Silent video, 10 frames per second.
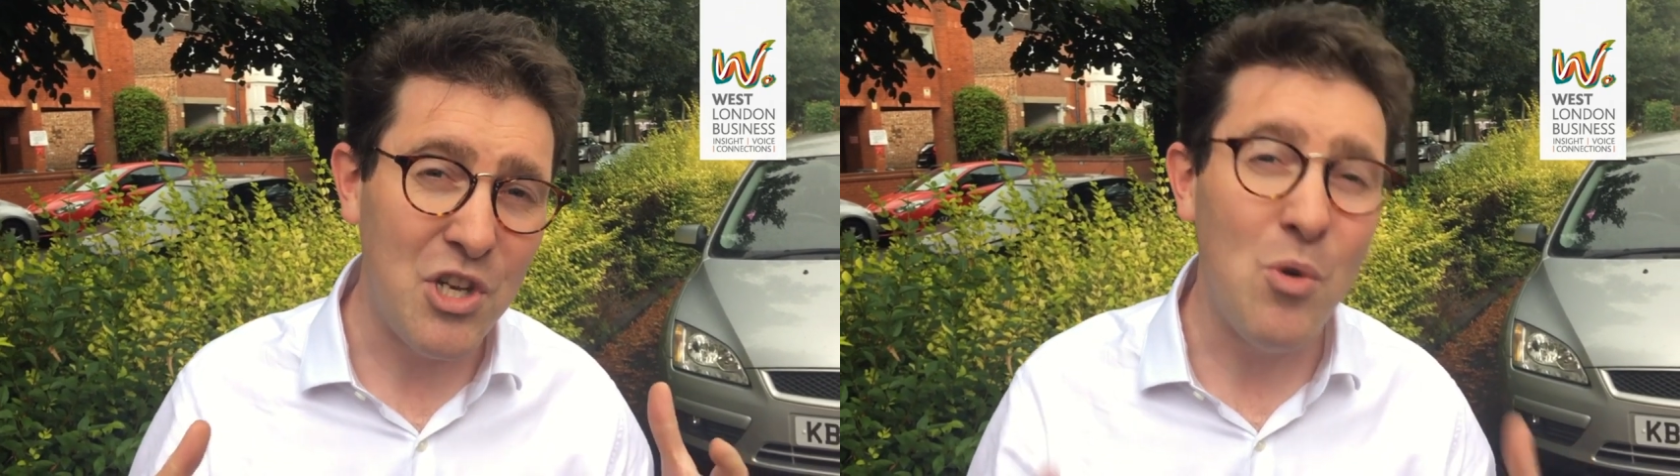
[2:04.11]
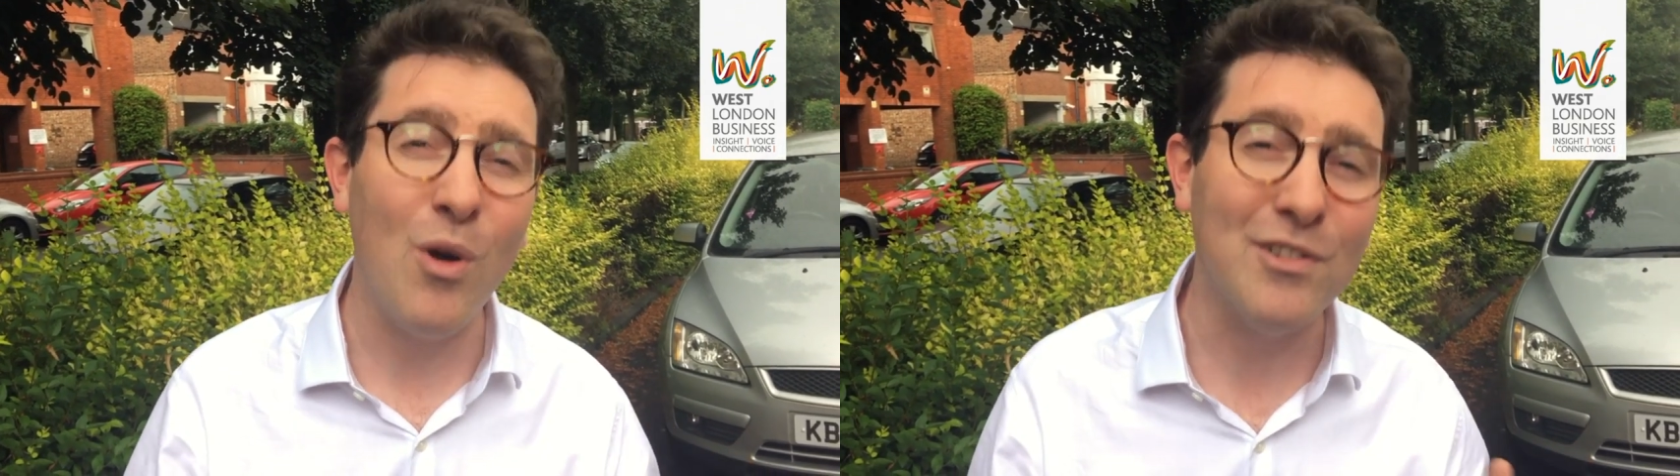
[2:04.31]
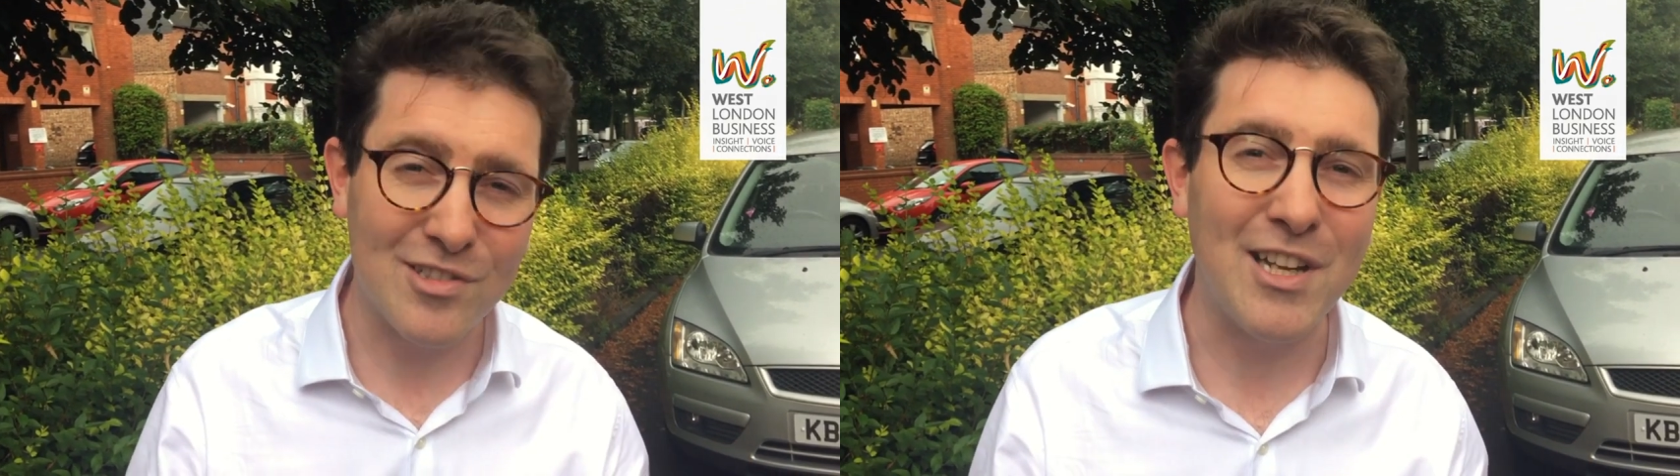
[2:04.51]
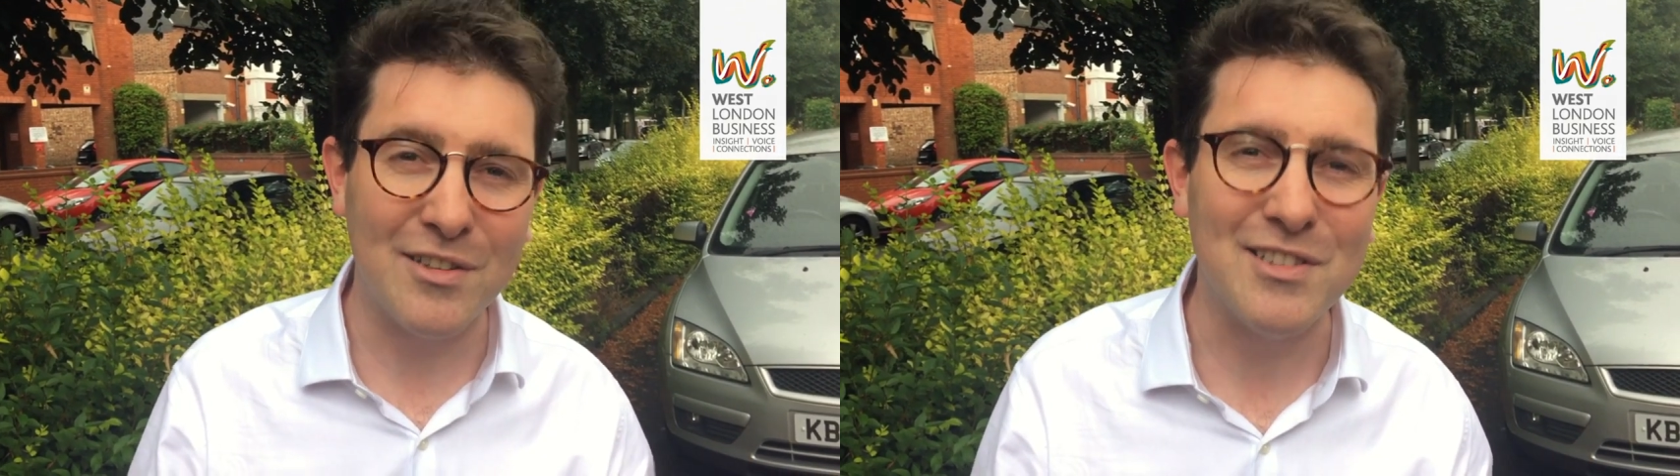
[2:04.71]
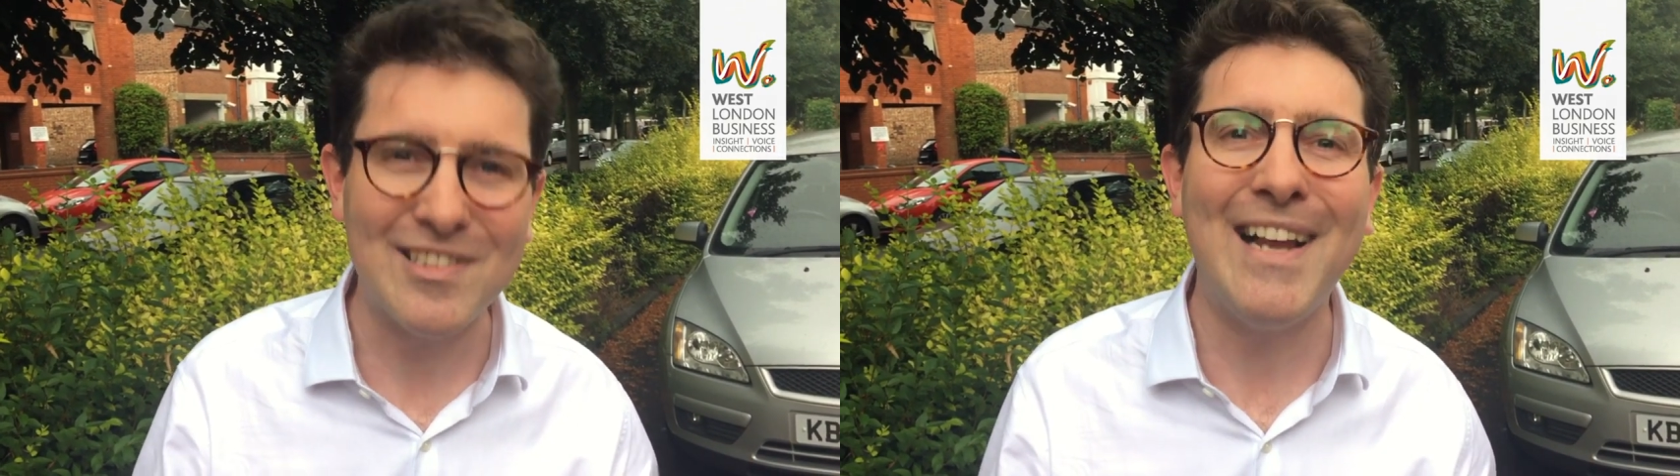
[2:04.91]
nuanced
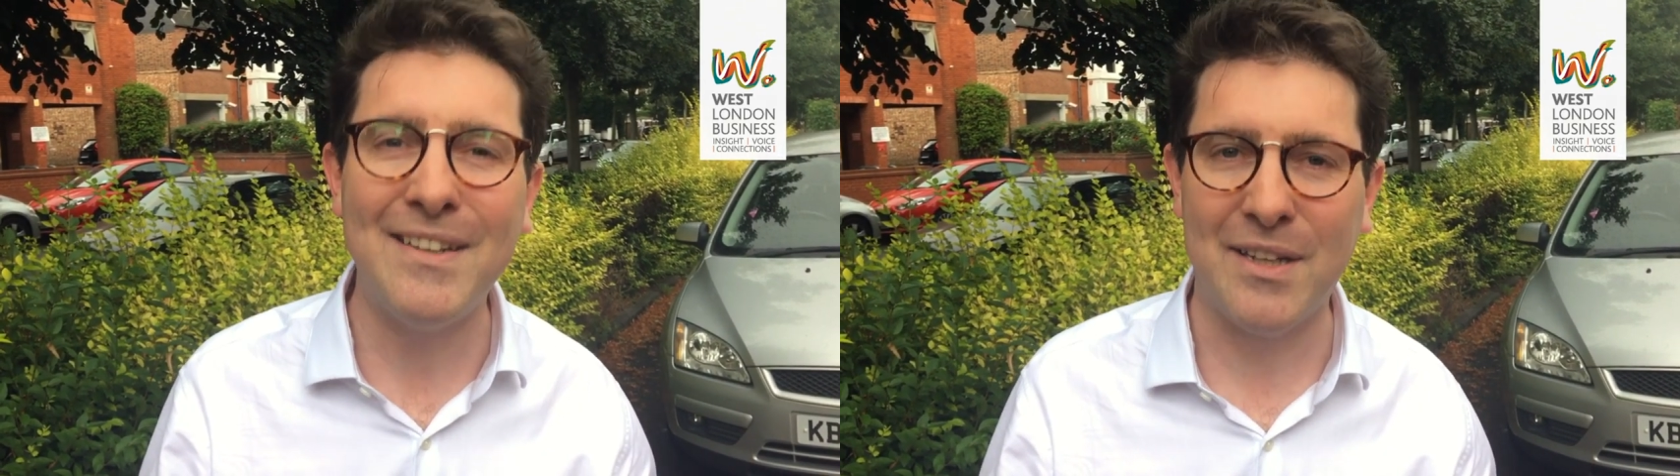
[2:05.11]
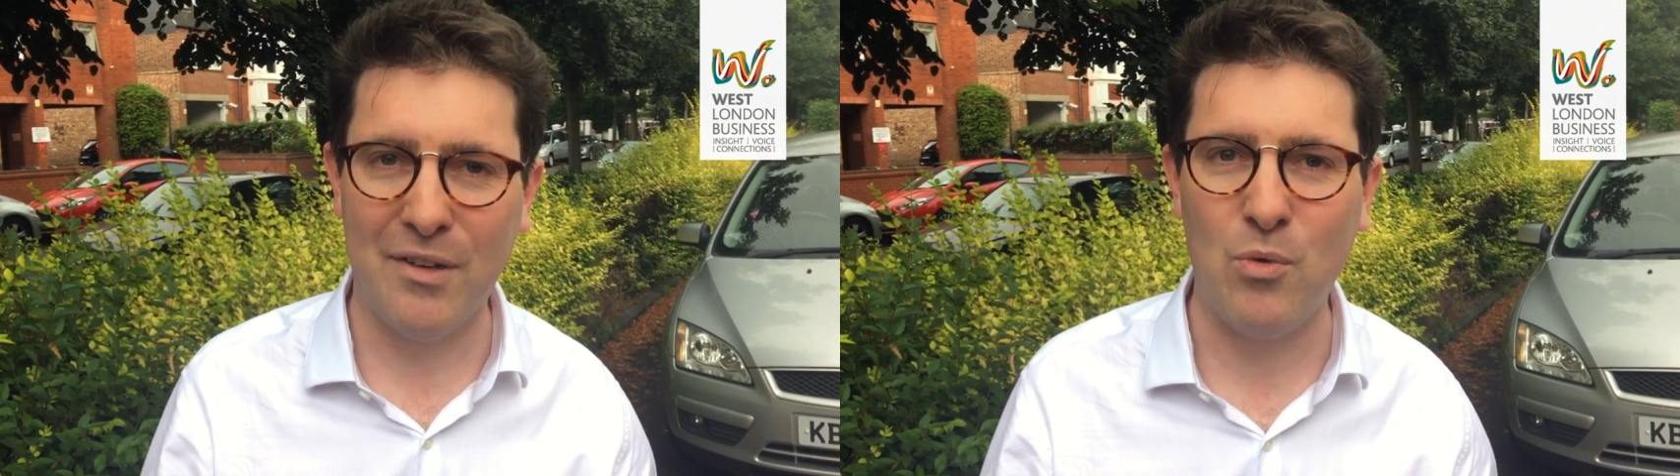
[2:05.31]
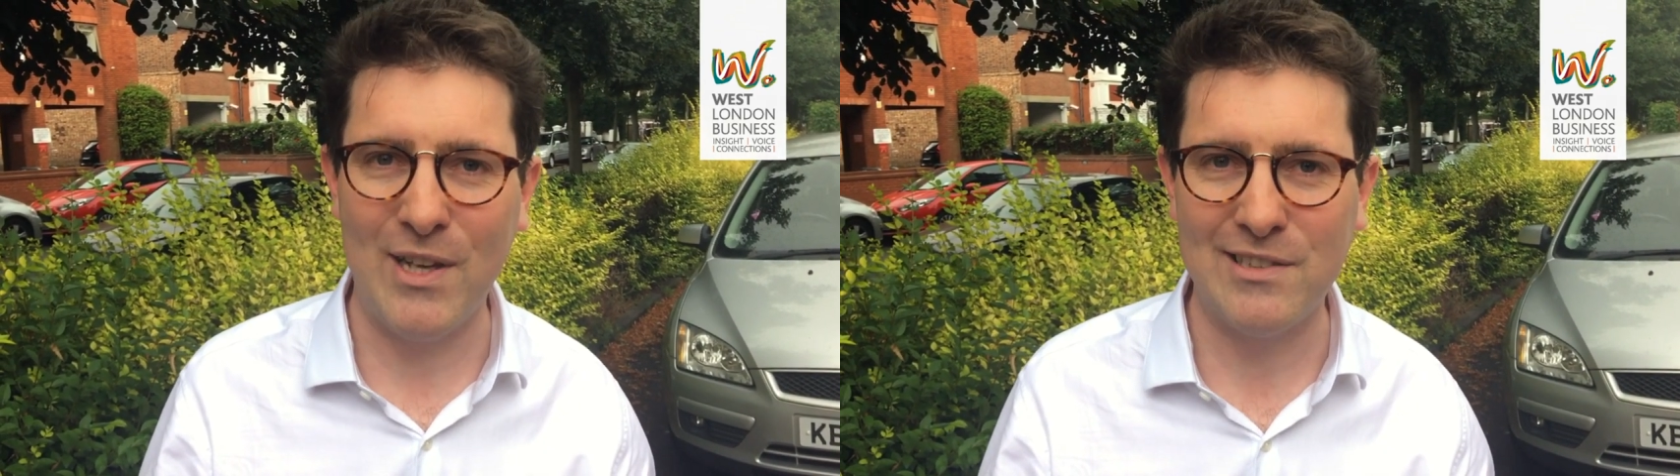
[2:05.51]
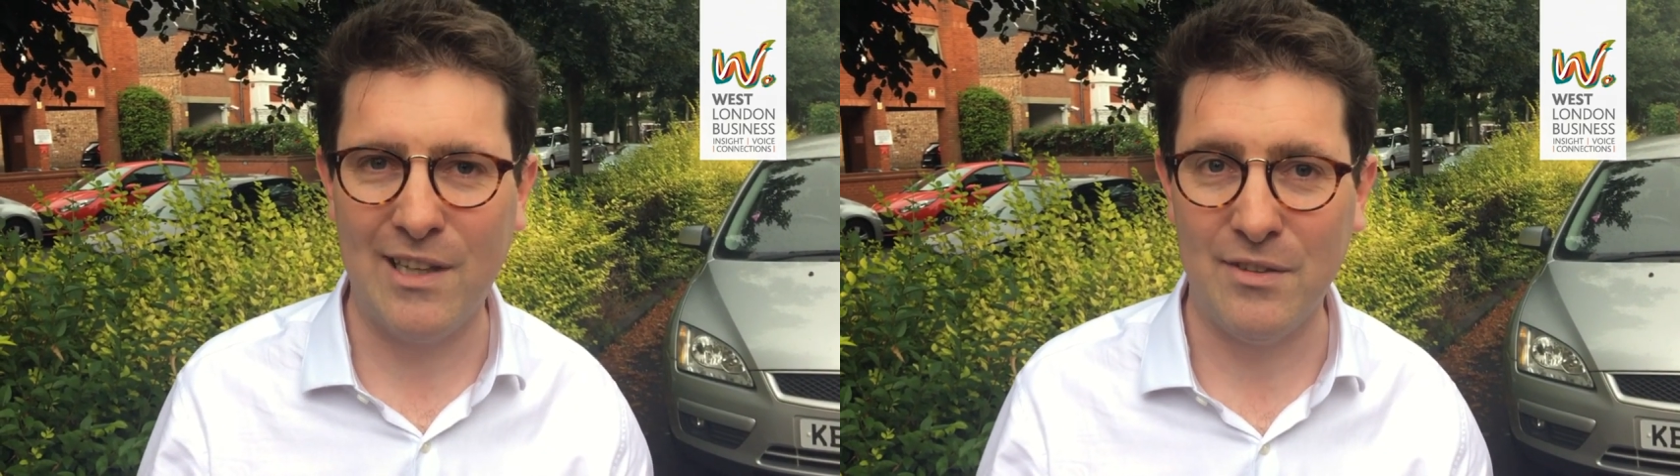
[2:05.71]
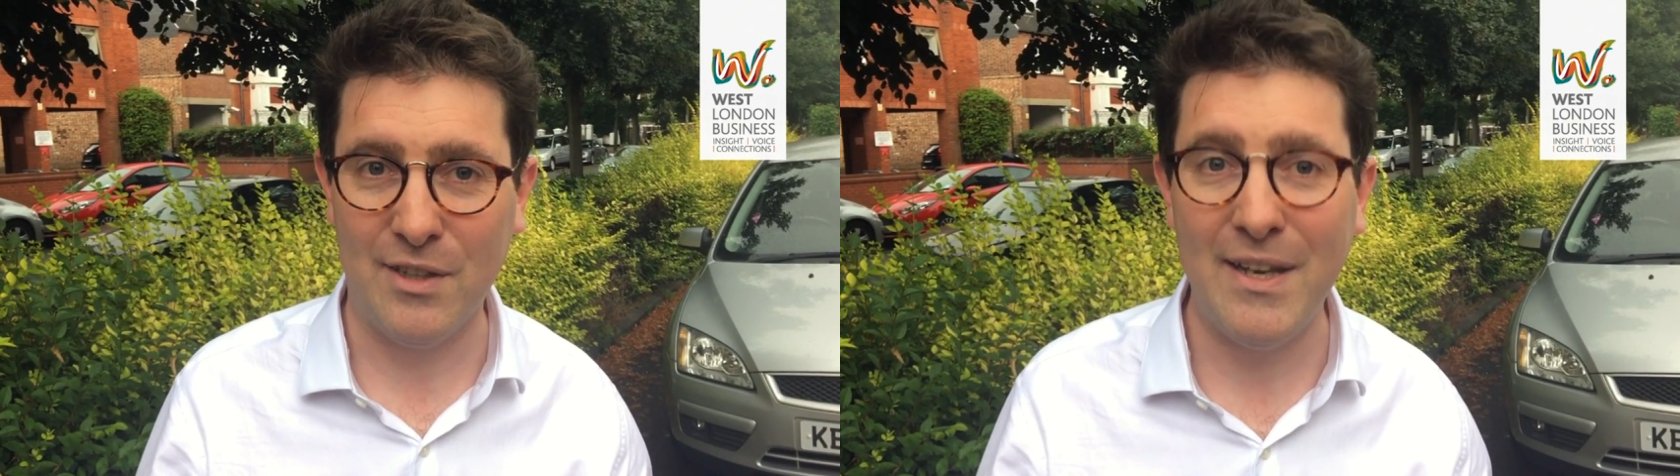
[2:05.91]
understanding of West
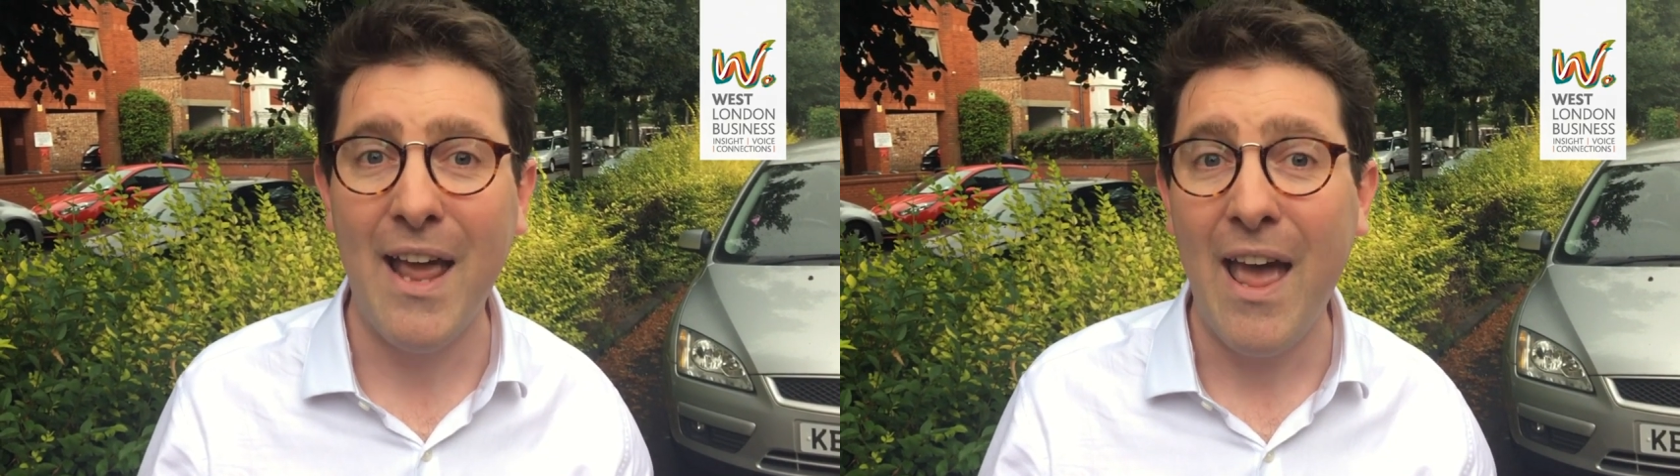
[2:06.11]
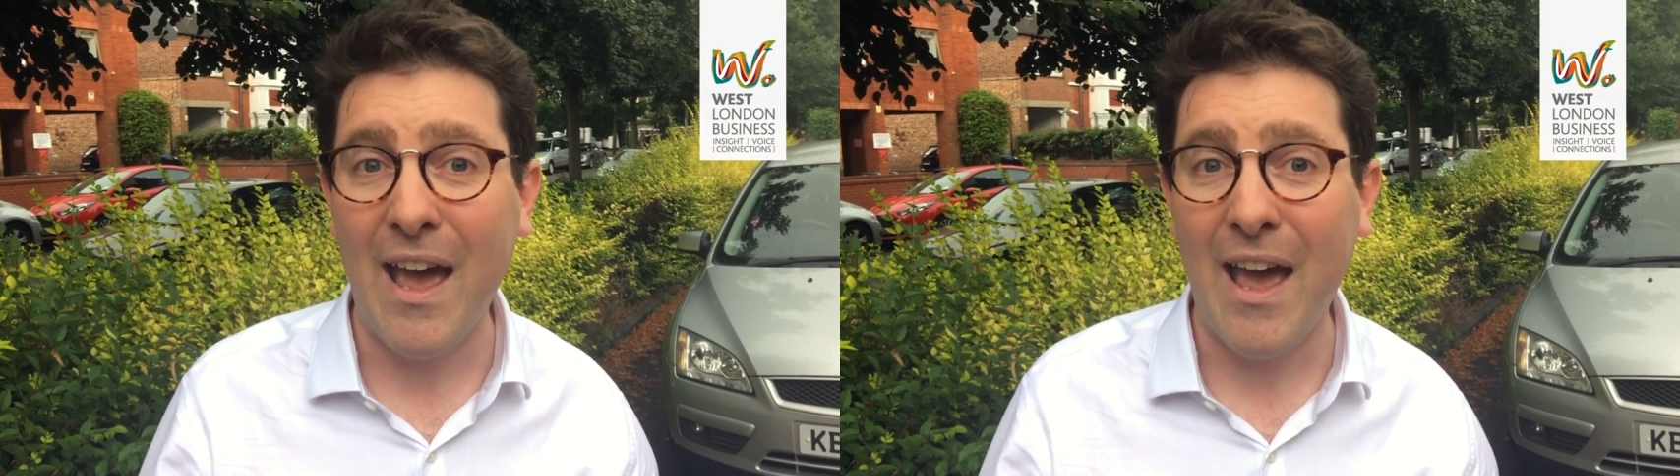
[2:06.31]
London,